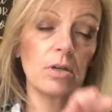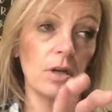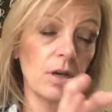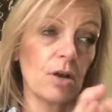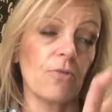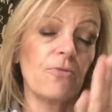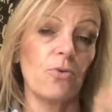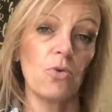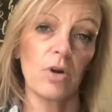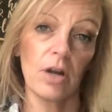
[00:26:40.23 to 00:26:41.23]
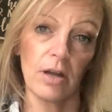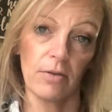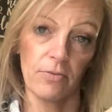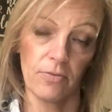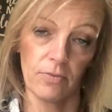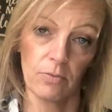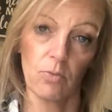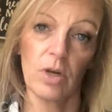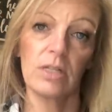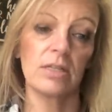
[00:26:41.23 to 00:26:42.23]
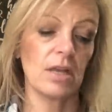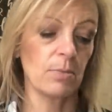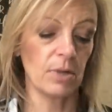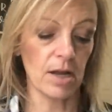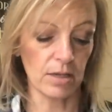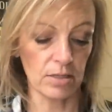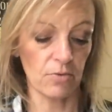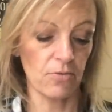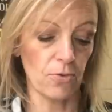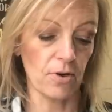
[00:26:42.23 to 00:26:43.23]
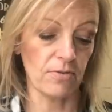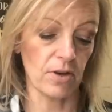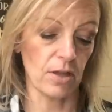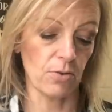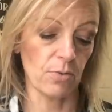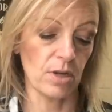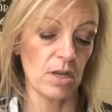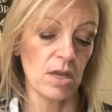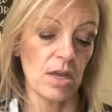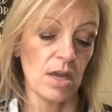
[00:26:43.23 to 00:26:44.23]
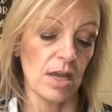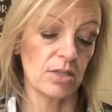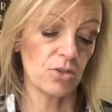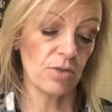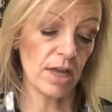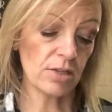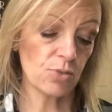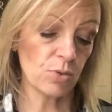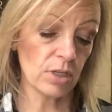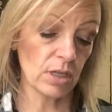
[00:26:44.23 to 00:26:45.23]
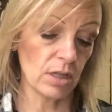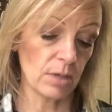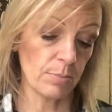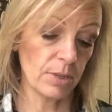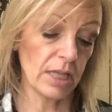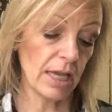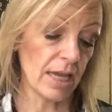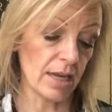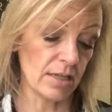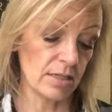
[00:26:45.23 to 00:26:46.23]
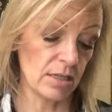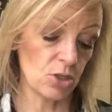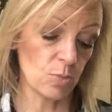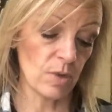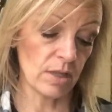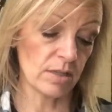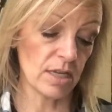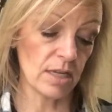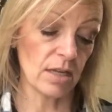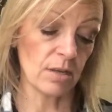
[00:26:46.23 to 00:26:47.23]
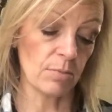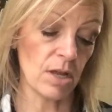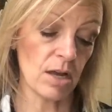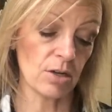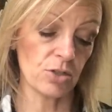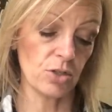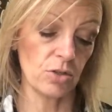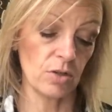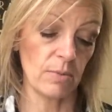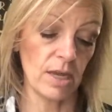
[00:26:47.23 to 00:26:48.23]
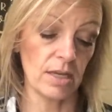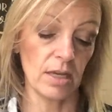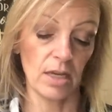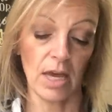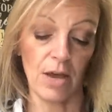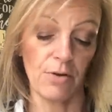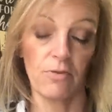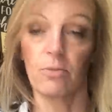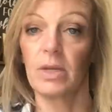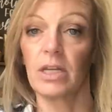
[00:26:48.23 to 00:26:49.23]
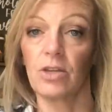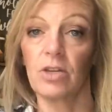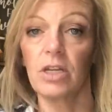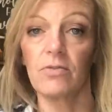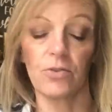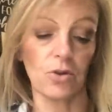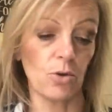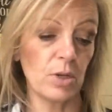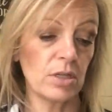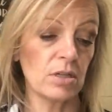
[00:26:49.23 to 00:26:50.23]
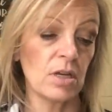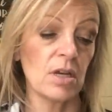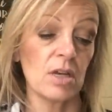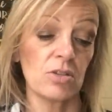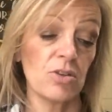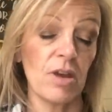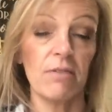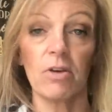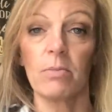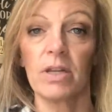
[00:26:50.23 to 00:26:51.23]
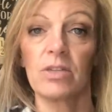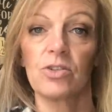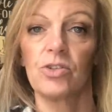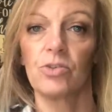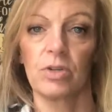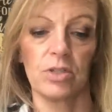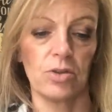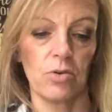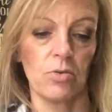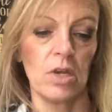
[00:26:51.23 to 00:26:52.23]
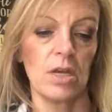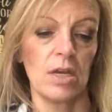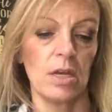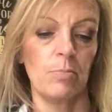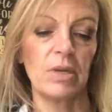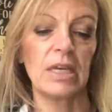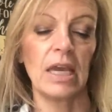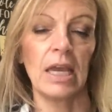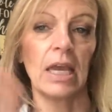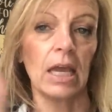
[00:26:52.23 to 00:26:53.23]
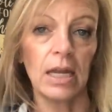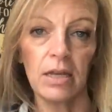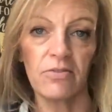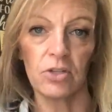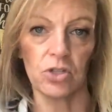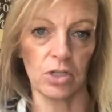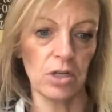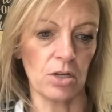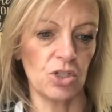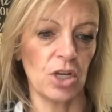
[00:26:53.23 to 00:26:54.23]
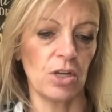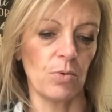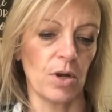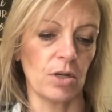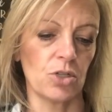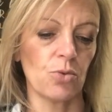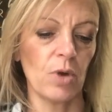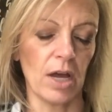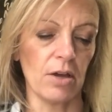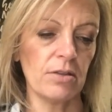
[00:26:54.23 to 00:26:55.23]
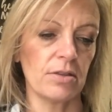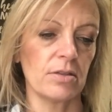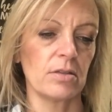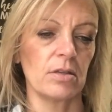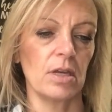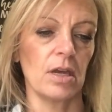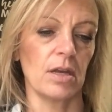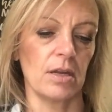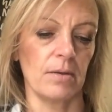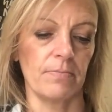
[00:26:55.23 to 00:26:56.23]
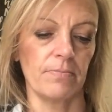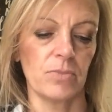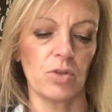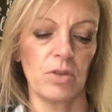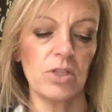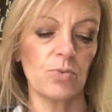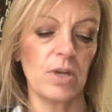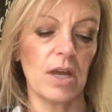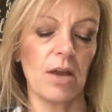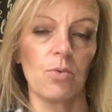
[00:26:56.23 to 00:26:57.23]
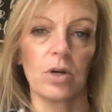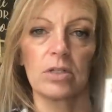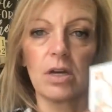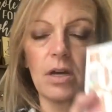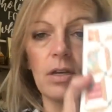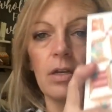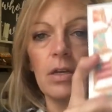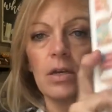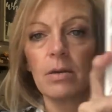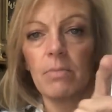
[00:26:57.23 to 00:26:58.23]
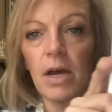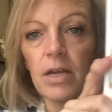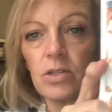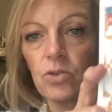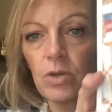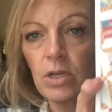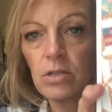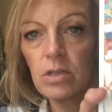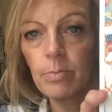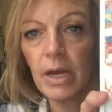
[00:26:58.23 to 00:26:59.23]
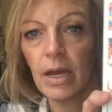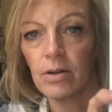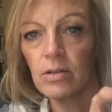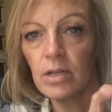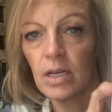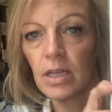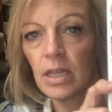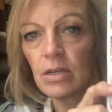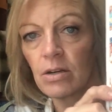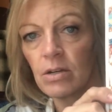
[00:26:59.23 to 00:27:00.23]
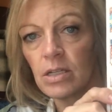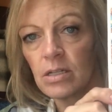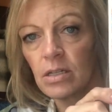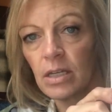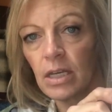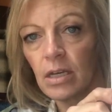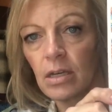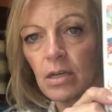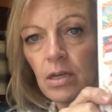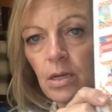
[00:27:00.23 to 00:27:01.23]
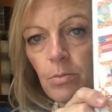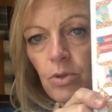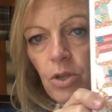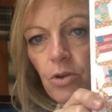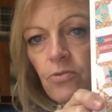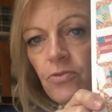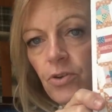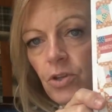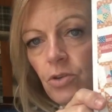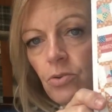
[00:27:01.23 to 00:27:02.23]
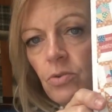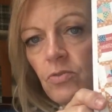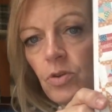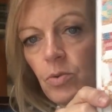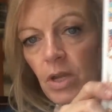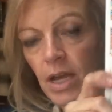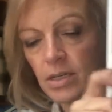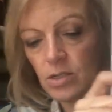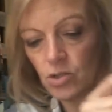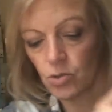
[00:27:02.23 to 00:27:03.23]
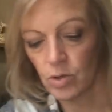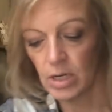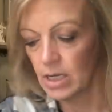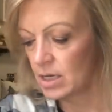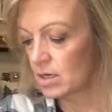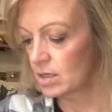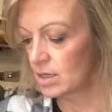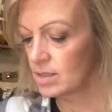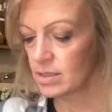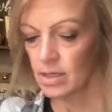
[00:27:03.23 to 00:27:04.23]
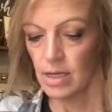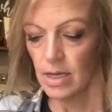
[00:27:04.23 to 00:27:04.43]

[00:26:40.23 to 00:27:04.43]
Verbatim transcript: uh, or four of one set of blocks and four of another one. And so that's really the plan is each month taking a block or two and making however many you need for the quilt. So you have all month to do it. So it began officially on January 12th, and um, so this week I worked on mine. So here's the pattern, and there is a link below for you if you would like to join in on this.